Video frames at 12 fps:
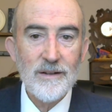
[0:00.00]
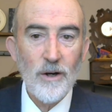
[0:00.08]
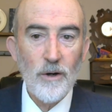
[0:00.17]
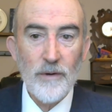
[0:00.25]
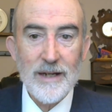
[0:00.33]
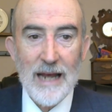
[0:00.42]

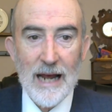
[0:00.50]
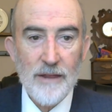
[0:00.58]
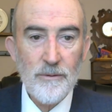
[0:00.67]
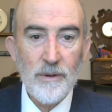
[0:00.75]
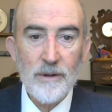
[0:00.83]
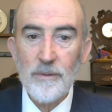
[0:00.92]
over
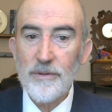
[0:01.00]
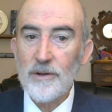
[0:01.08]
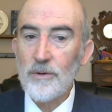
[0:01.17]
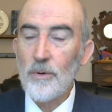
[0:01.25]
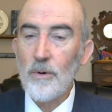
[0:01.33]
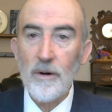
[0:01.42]
gathering with the
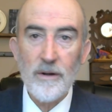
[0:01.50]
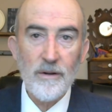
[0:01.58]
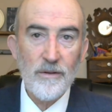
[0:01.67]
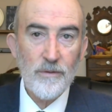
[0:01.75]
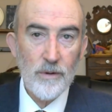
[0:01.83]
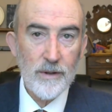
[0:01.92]
Lord
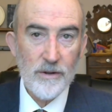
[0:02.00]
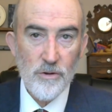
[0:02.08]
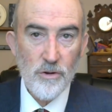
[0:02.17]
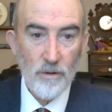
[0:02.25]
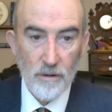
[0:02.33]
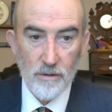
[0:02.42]
through his
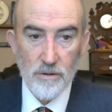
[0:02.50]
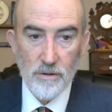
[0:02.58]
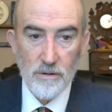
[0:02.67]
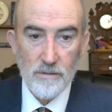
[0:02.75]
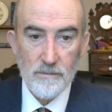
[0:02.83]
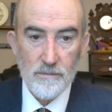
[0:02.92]
church.